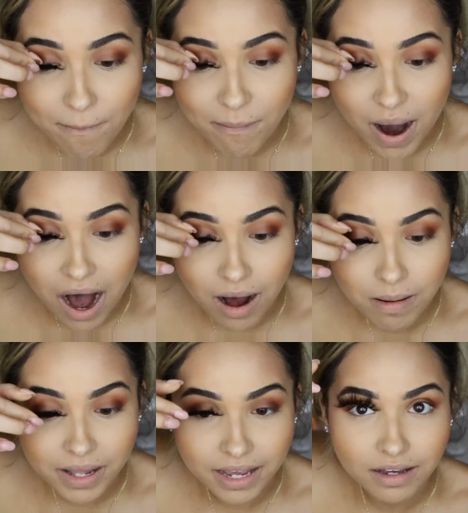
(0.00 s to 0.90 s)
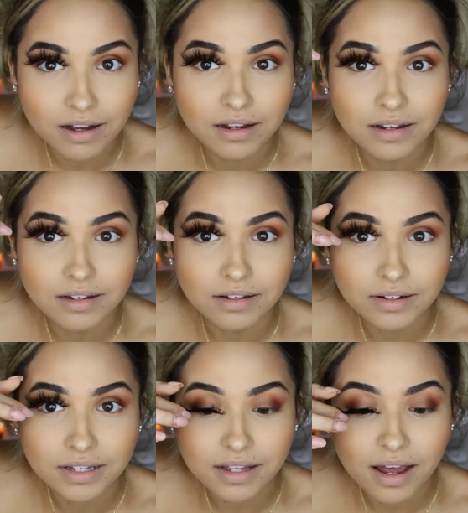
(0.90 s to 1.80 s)
bomb. Like,
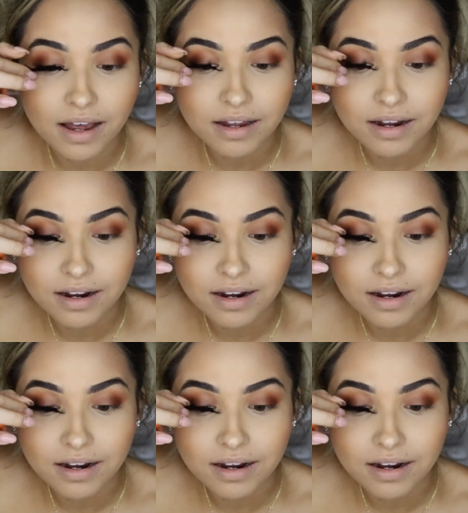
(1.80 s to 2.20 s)
look at that.